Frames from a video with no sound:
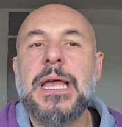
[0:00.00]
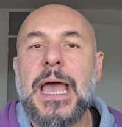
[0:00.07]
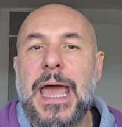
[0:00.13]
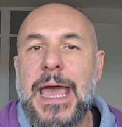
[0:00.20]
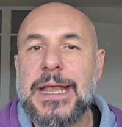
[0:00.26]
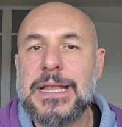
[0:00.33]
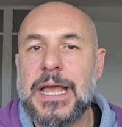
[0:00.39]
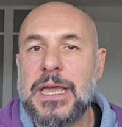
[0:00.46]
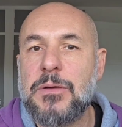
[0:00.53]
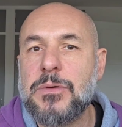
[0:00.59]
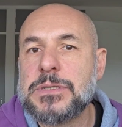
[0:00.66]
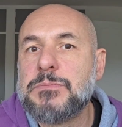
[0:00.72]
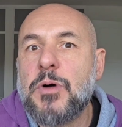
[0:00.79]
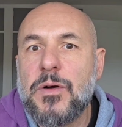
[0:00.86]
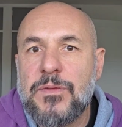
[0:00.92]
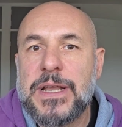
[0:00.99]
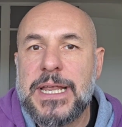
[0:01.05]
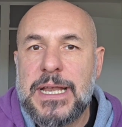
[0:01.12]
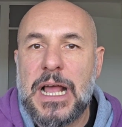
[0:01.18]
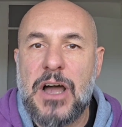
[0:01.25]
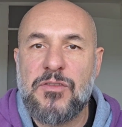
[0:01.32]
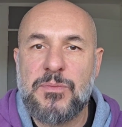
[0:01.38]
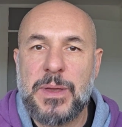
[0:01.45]
and it was more than
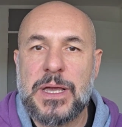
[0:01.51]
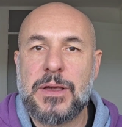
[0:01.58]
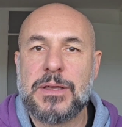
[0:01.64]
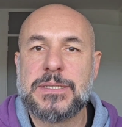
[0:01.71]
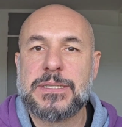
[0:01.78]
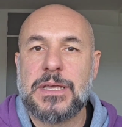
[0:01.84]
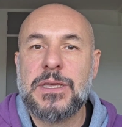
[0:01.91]
enough because